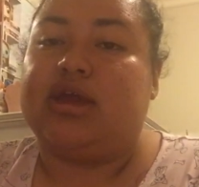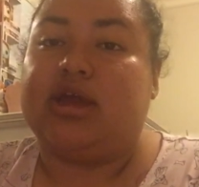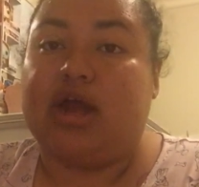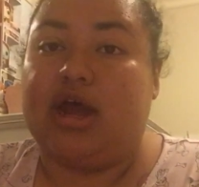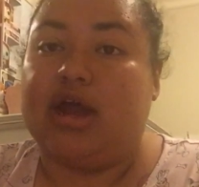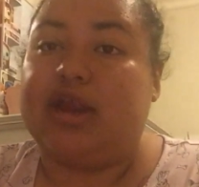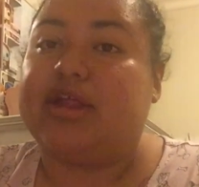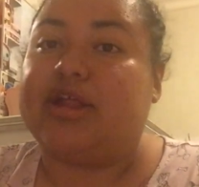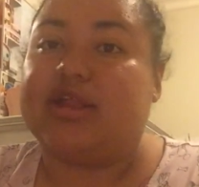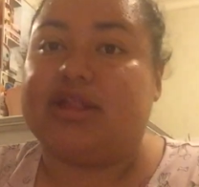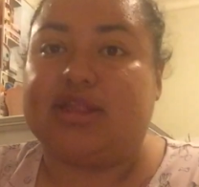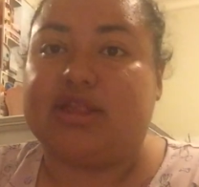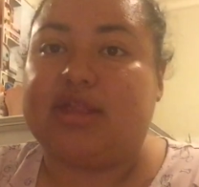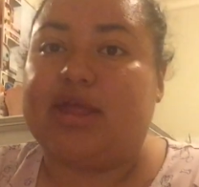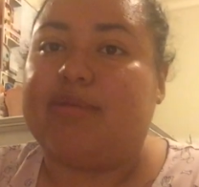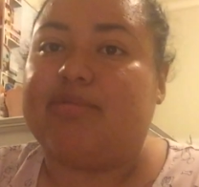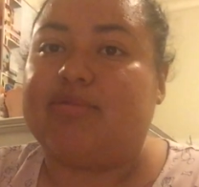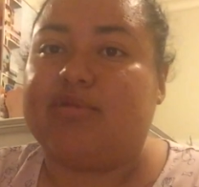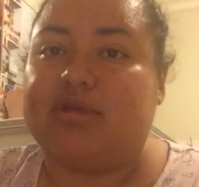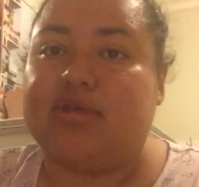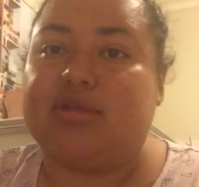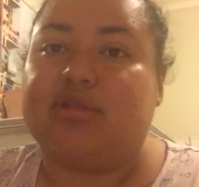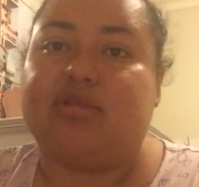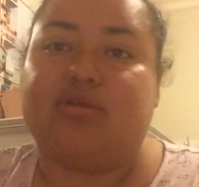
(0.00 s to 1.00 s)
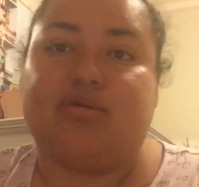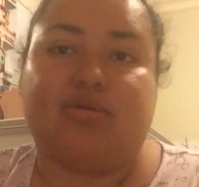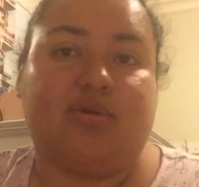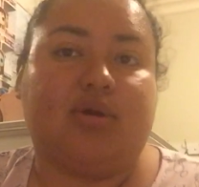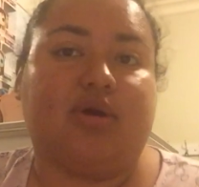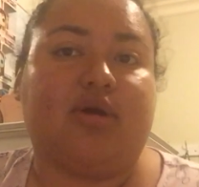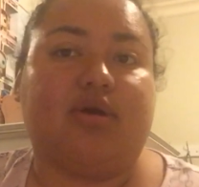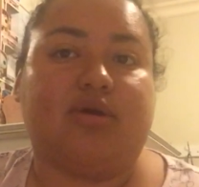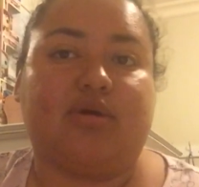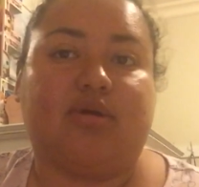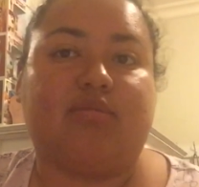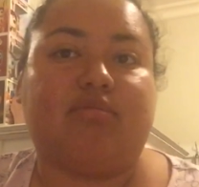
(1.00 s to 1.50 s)
got accepted to
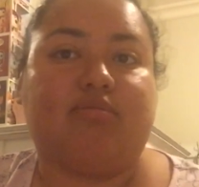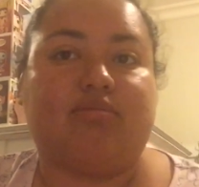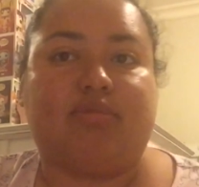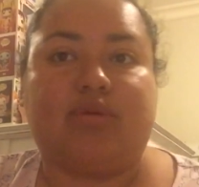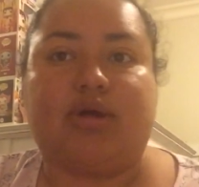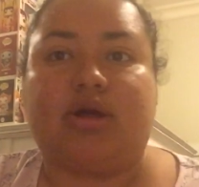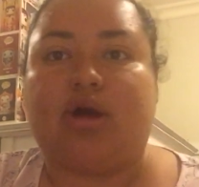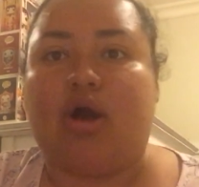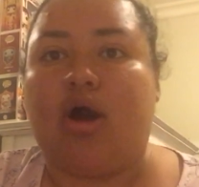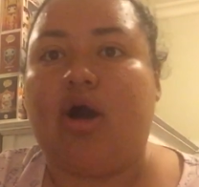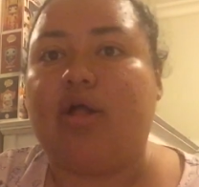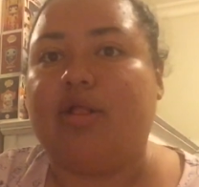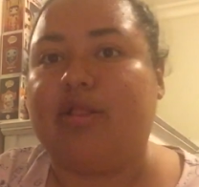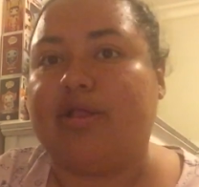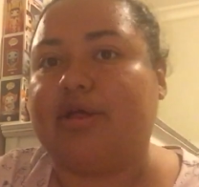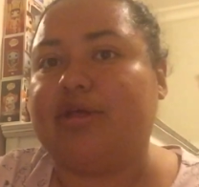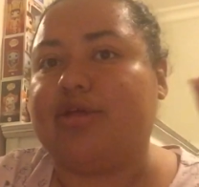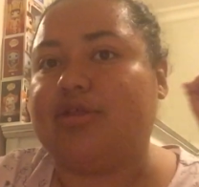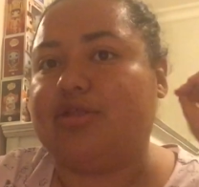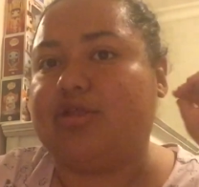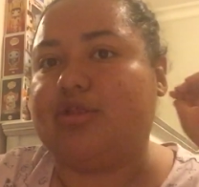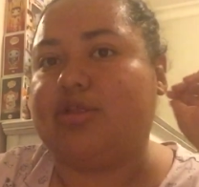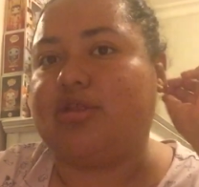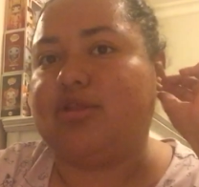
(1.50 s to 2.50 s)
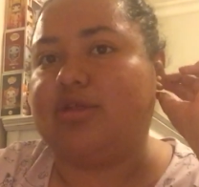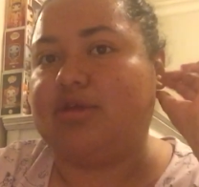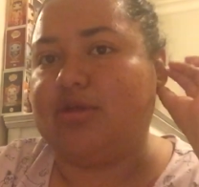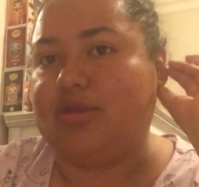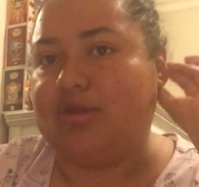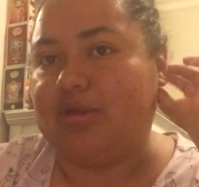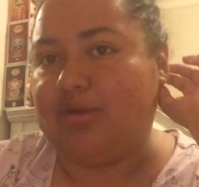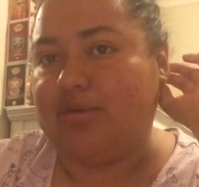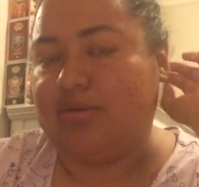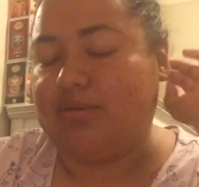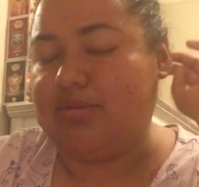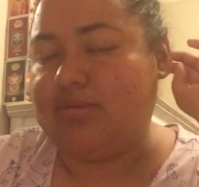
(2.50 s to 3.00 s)
a college,
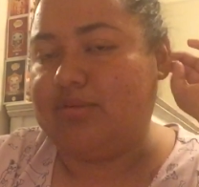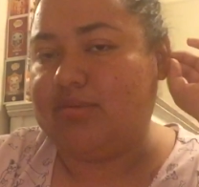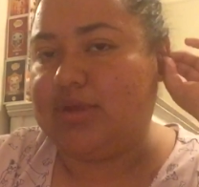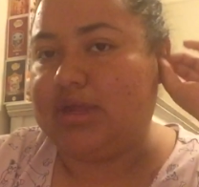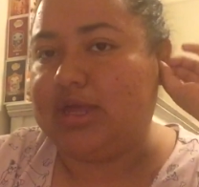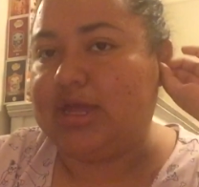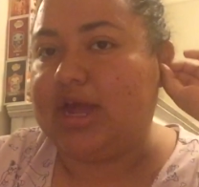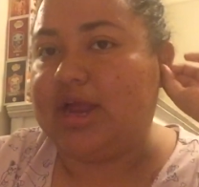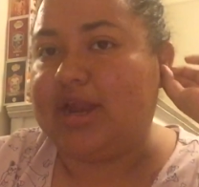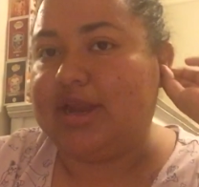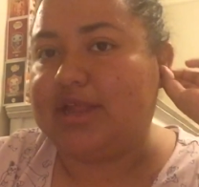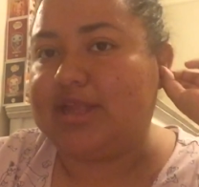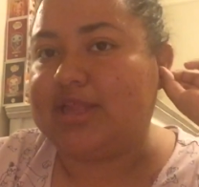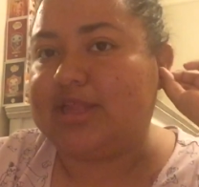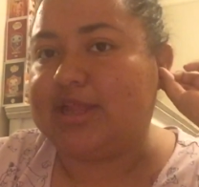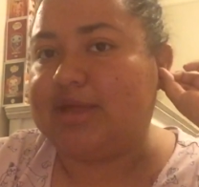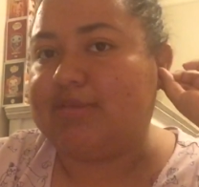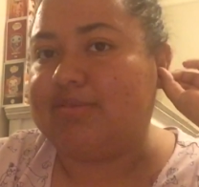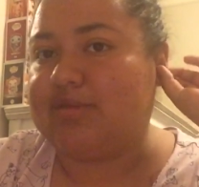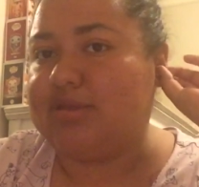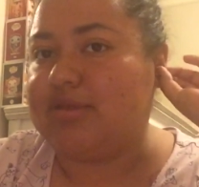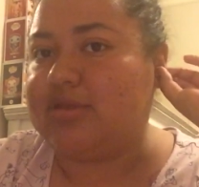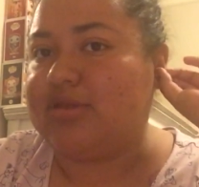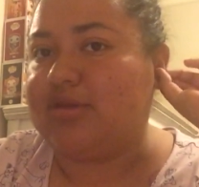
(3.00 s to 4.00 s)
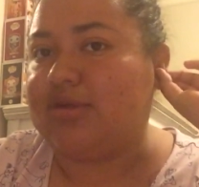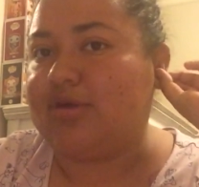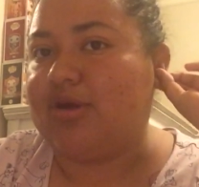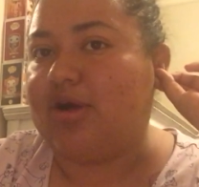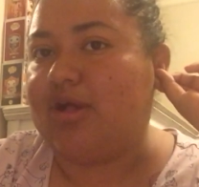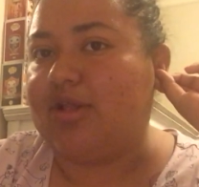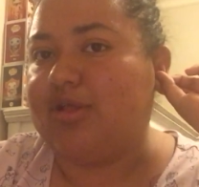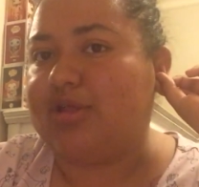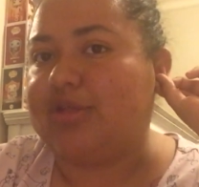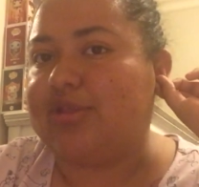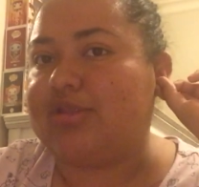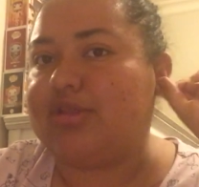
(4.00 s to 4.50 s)
you know? He got accepted to a
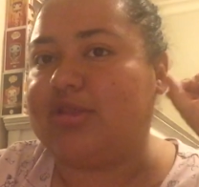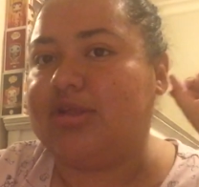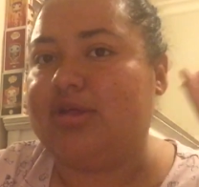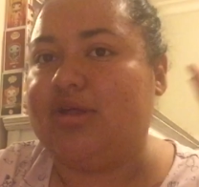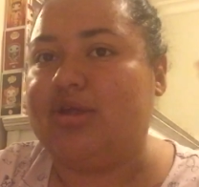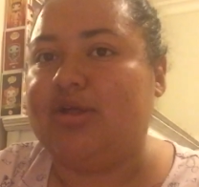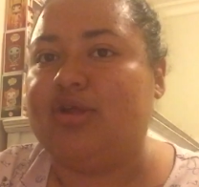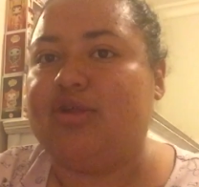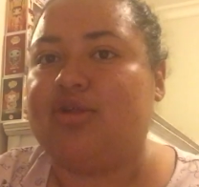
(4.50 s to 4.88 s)
college.